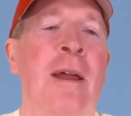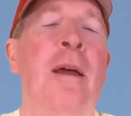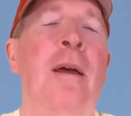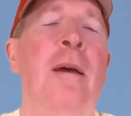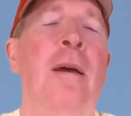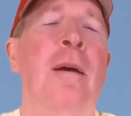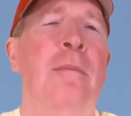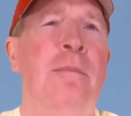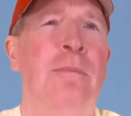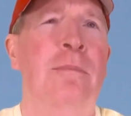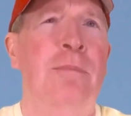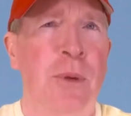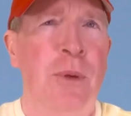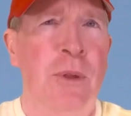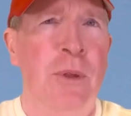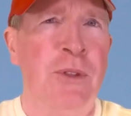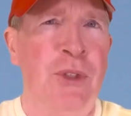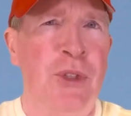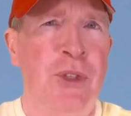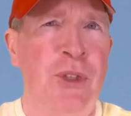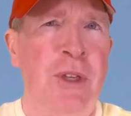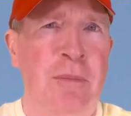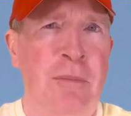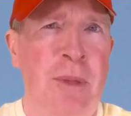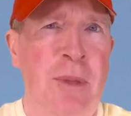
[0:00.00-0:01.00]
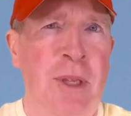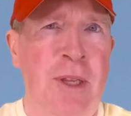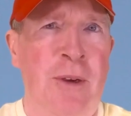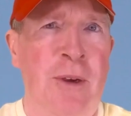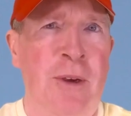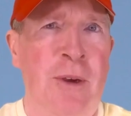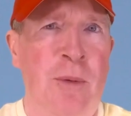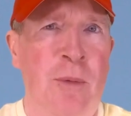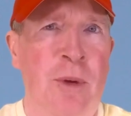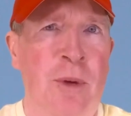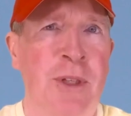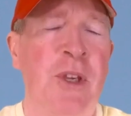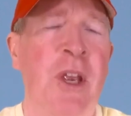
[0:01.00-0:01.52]
bullshit meter,
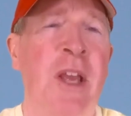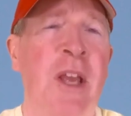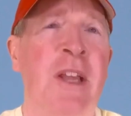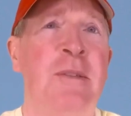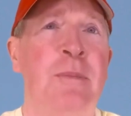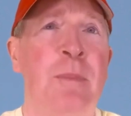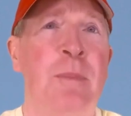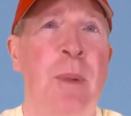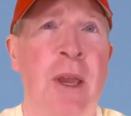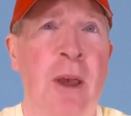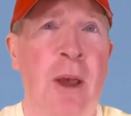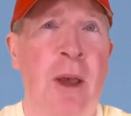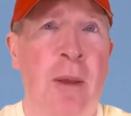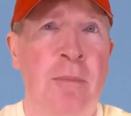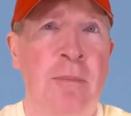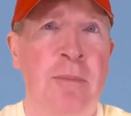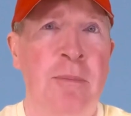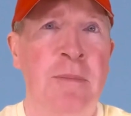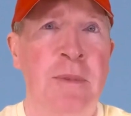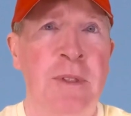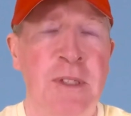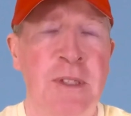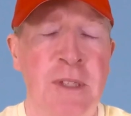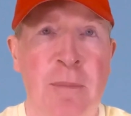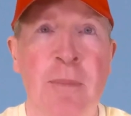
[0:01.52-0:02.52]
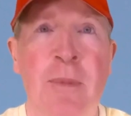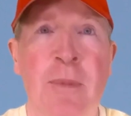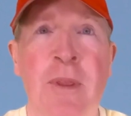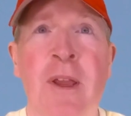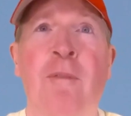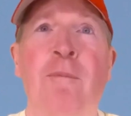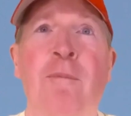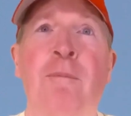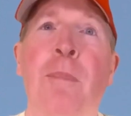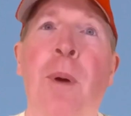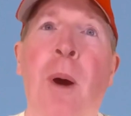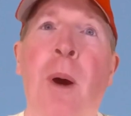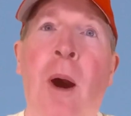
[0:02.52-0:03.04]
which has become something of
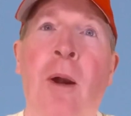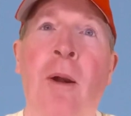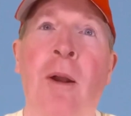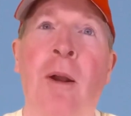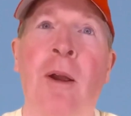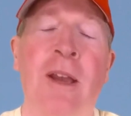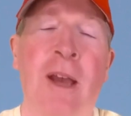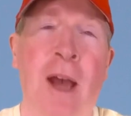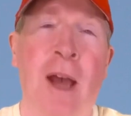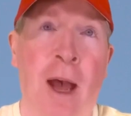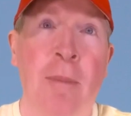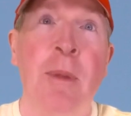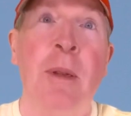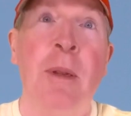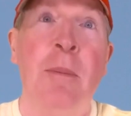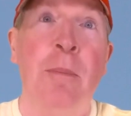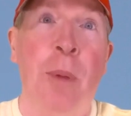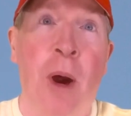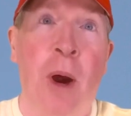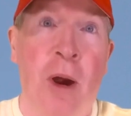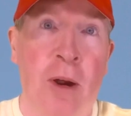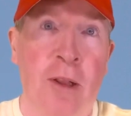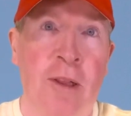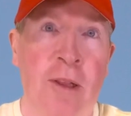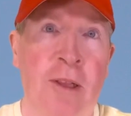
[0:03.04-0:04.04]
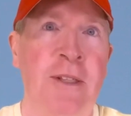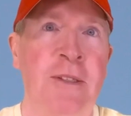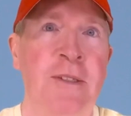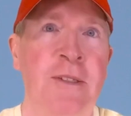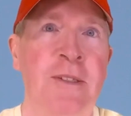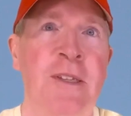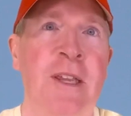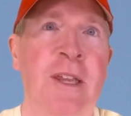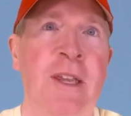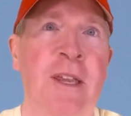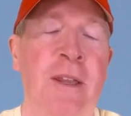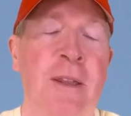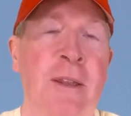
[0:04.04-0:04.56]
common parlance
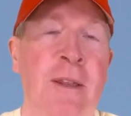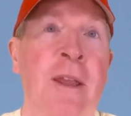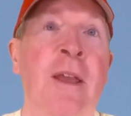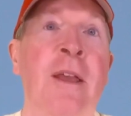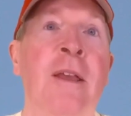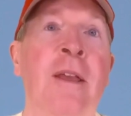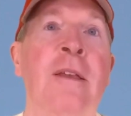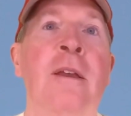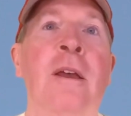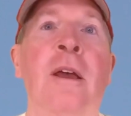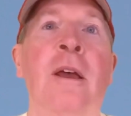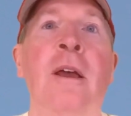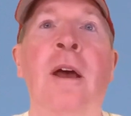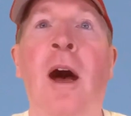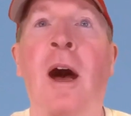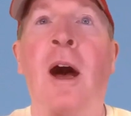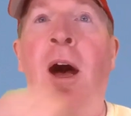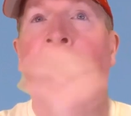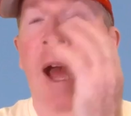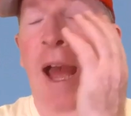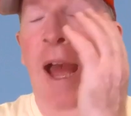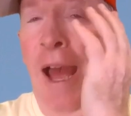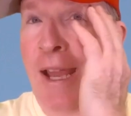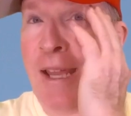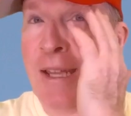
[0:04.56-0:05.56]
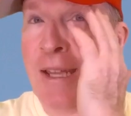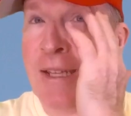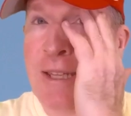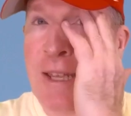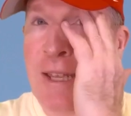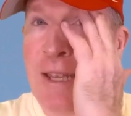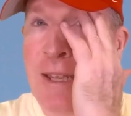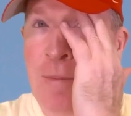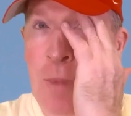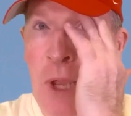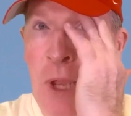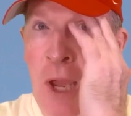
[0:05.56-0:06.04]
in academia